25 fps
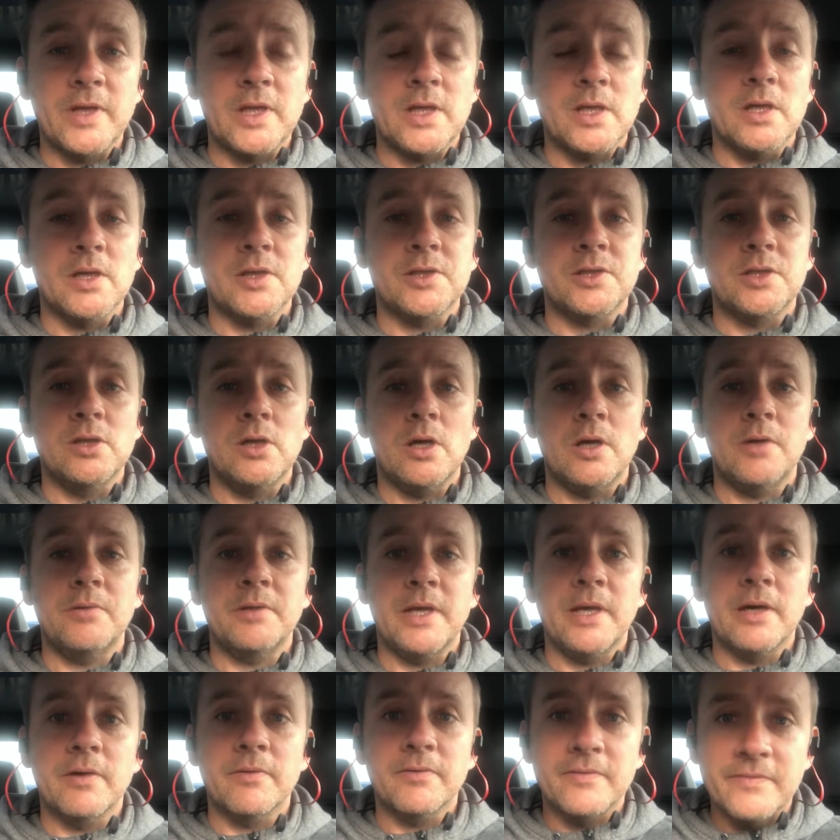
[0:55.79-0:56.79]
regards to not
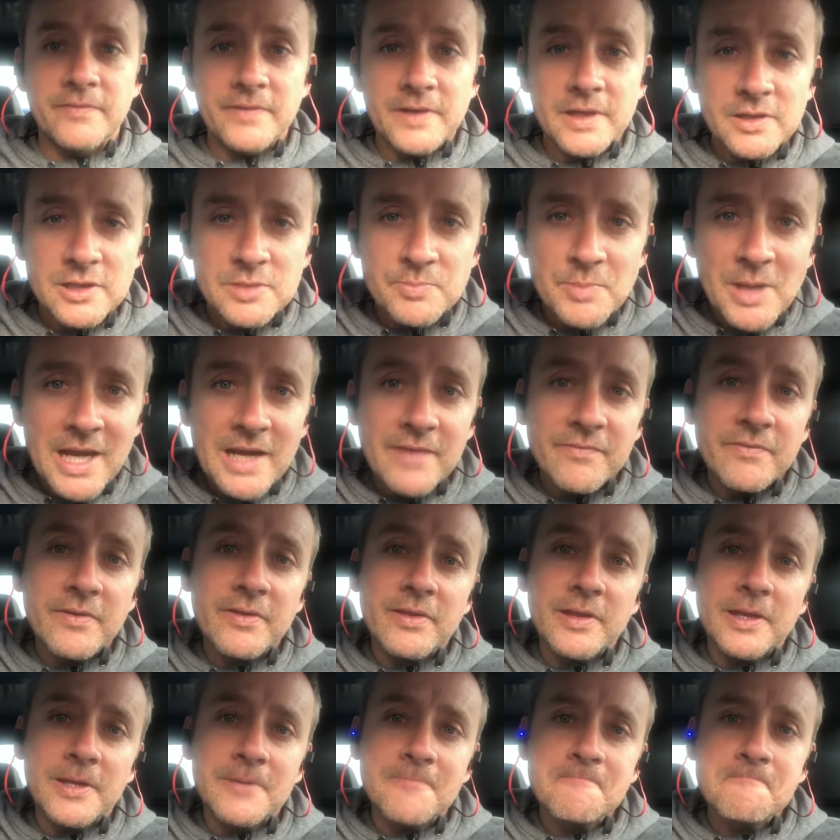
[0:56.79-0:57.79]
only health and fitness but
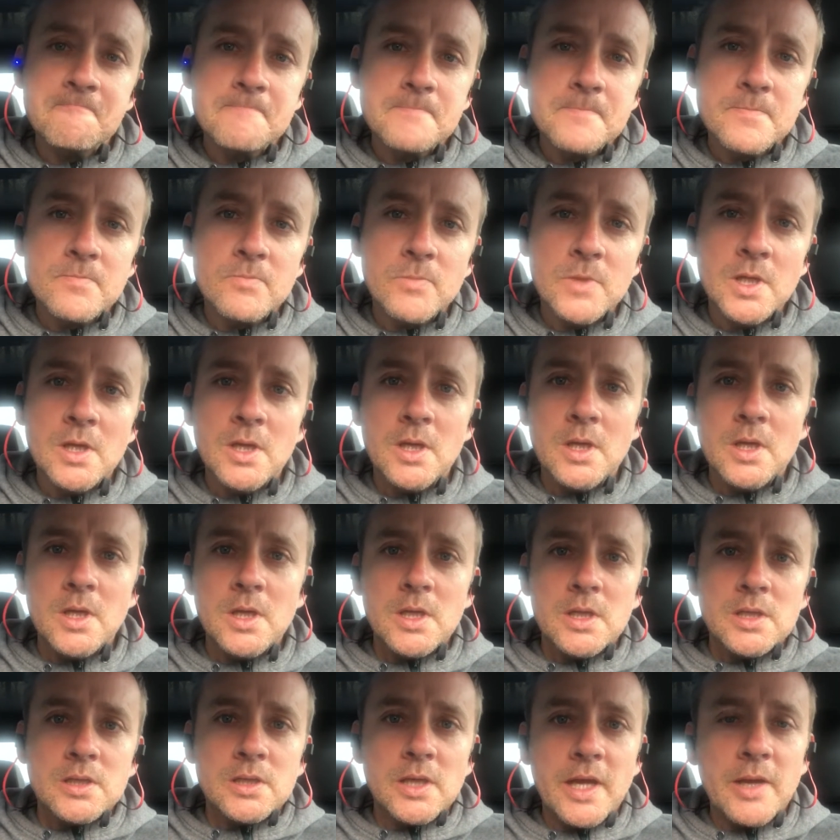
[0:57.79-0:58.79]
everything.
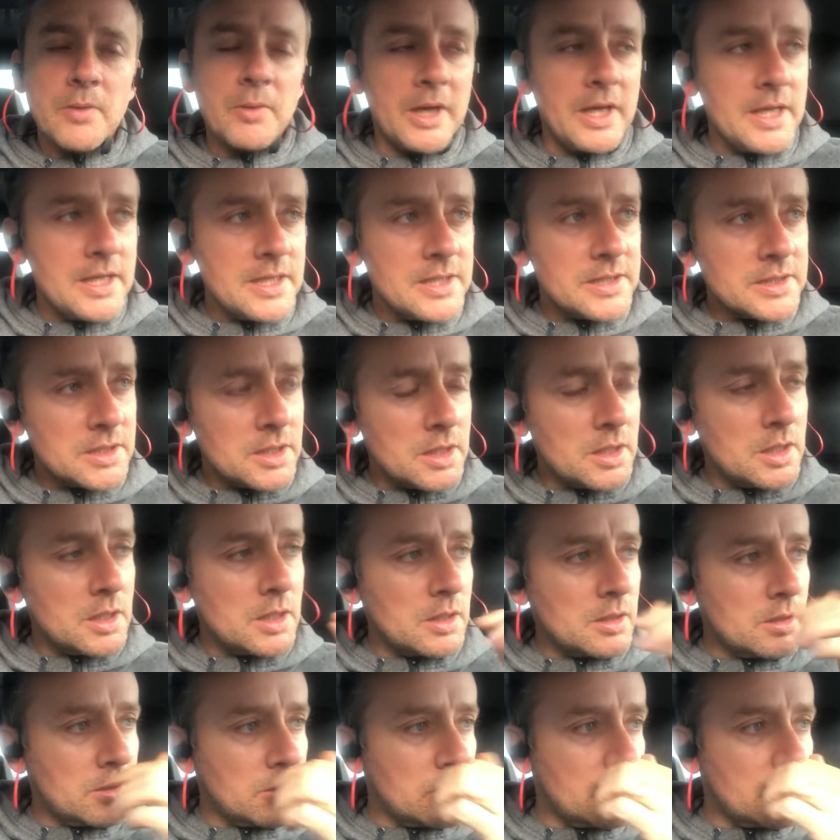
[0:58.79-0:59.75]
So anyway, here's a